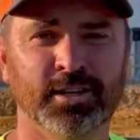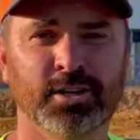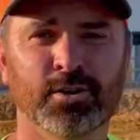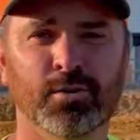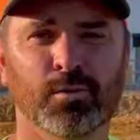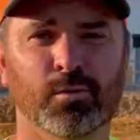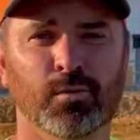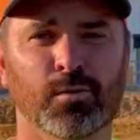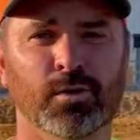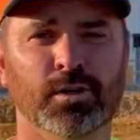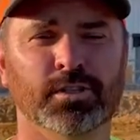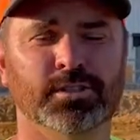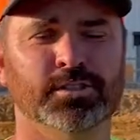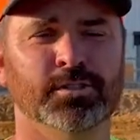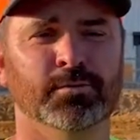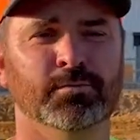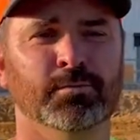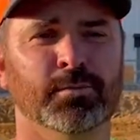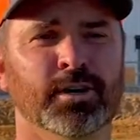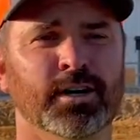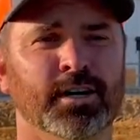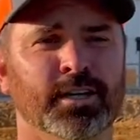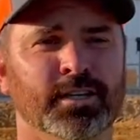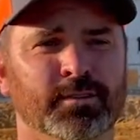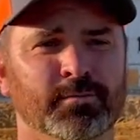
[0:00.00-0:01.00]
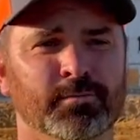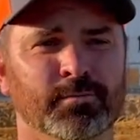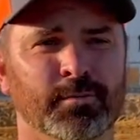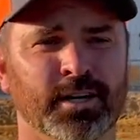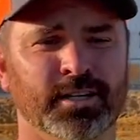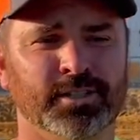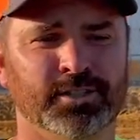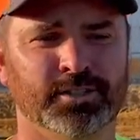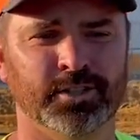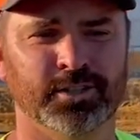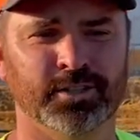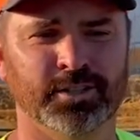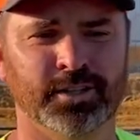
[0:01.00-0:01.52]
once a month,
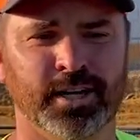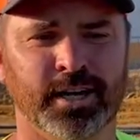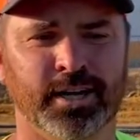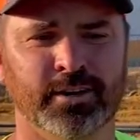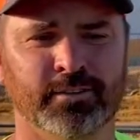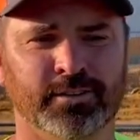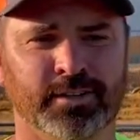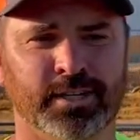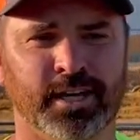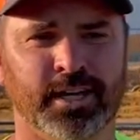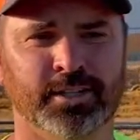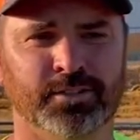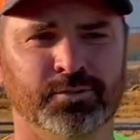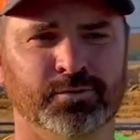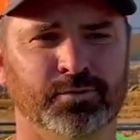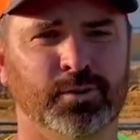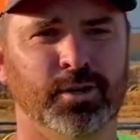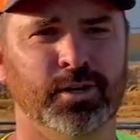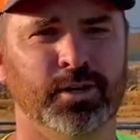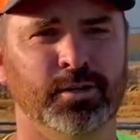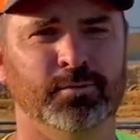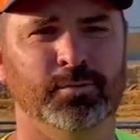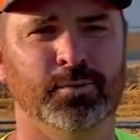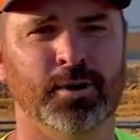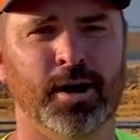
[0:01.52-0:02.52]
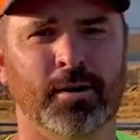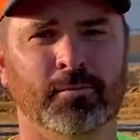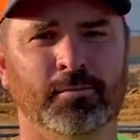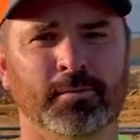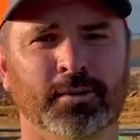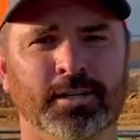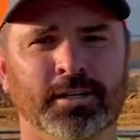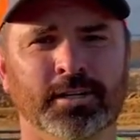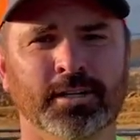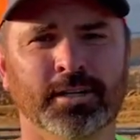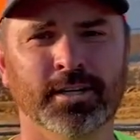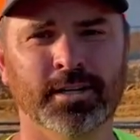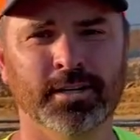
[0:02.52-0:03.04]
make sure that everything's running
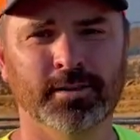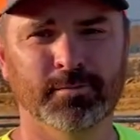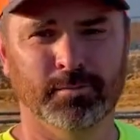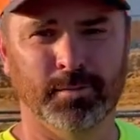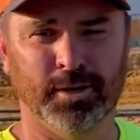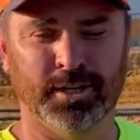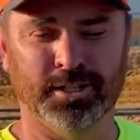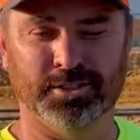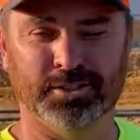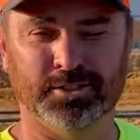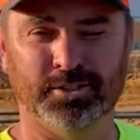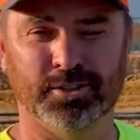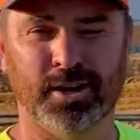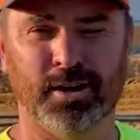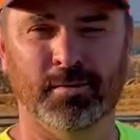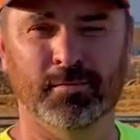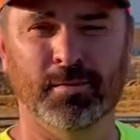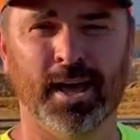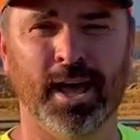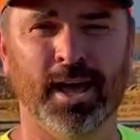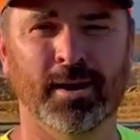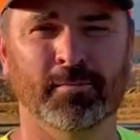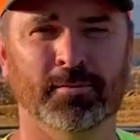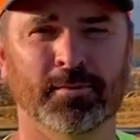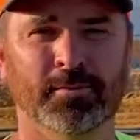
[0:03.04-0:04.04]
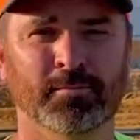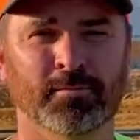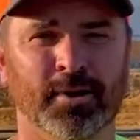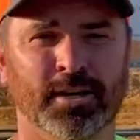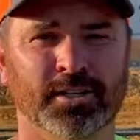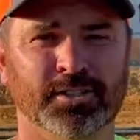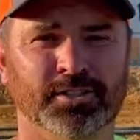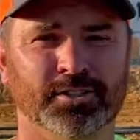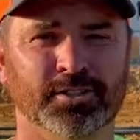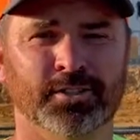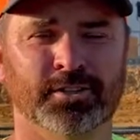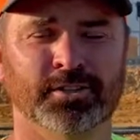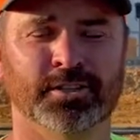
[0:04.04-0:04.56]
properly, make sure I'm happy,
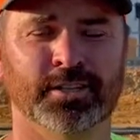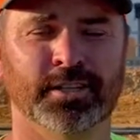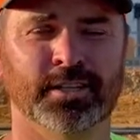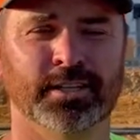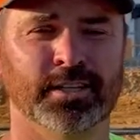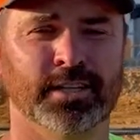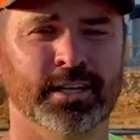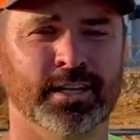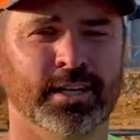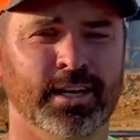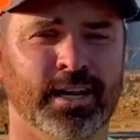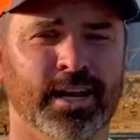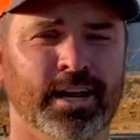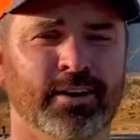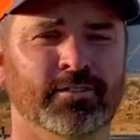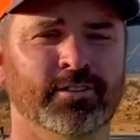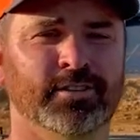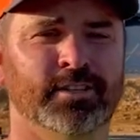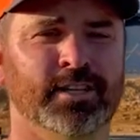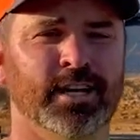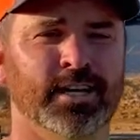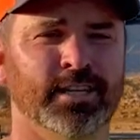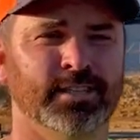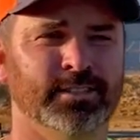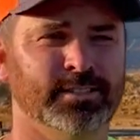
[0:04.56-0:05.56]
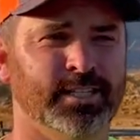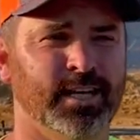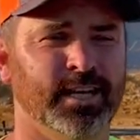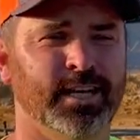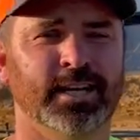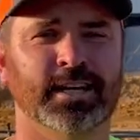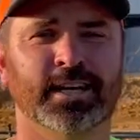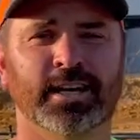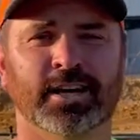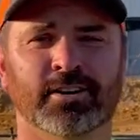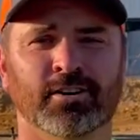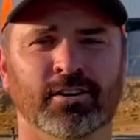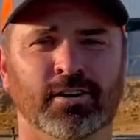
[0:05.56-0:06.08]
make sure that everything's
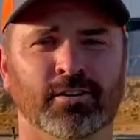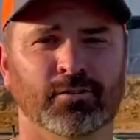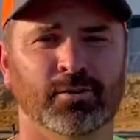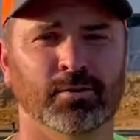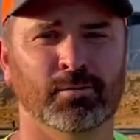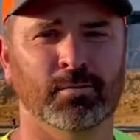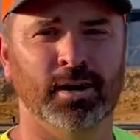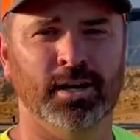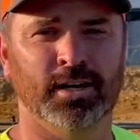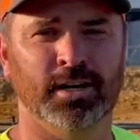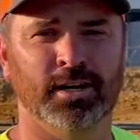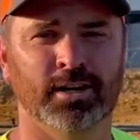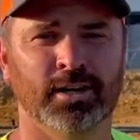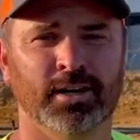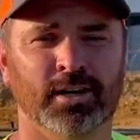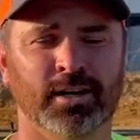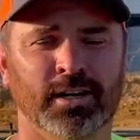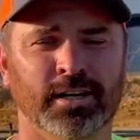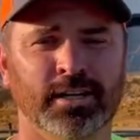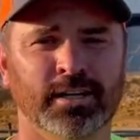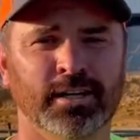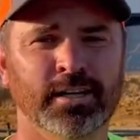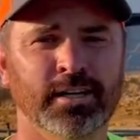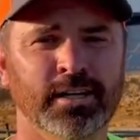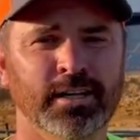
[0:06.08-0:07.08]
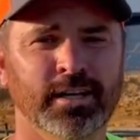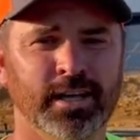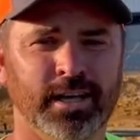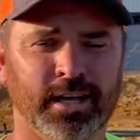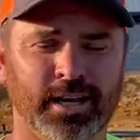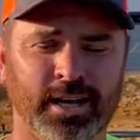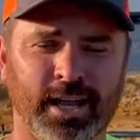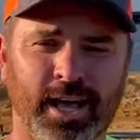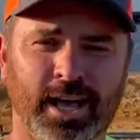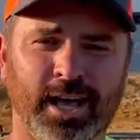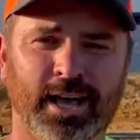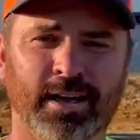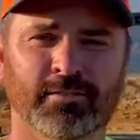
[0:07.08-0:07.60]
taken care of on my gun
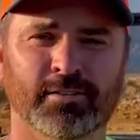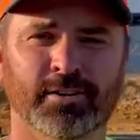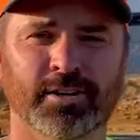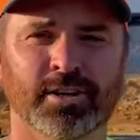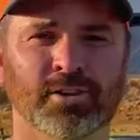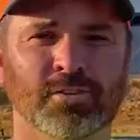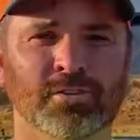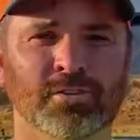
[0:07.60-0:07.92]
and I having no